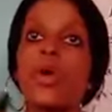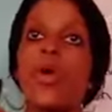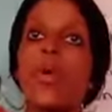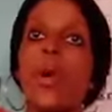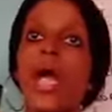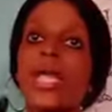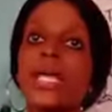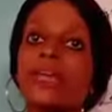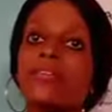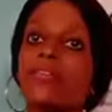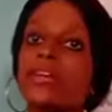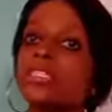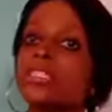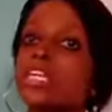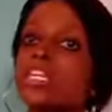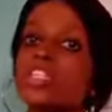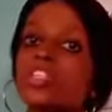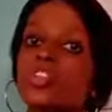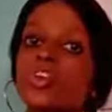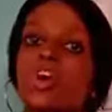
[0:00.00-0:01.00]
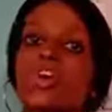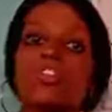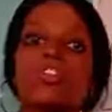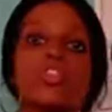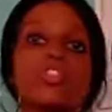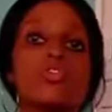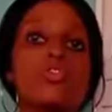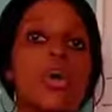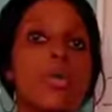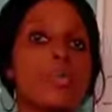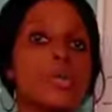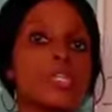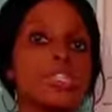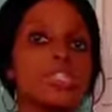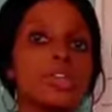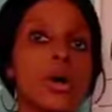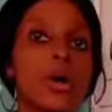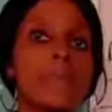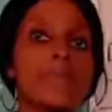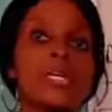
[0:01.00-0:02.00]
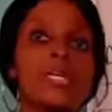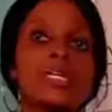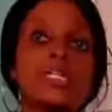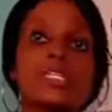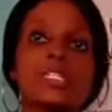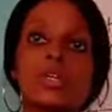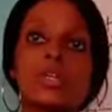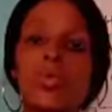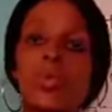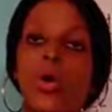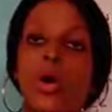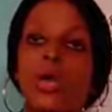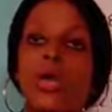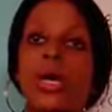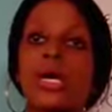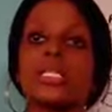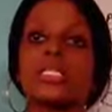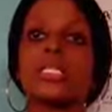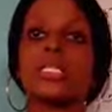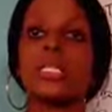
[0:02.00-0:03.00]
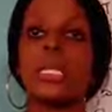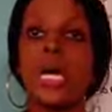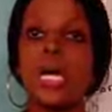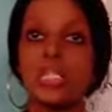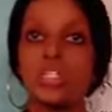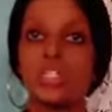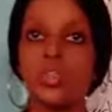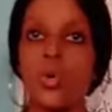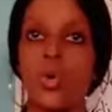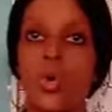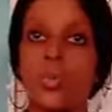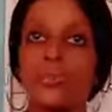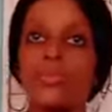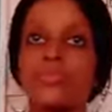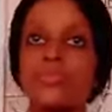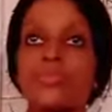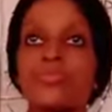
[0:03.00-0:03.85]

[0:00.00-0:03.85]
while in radiation, no medium is required at all.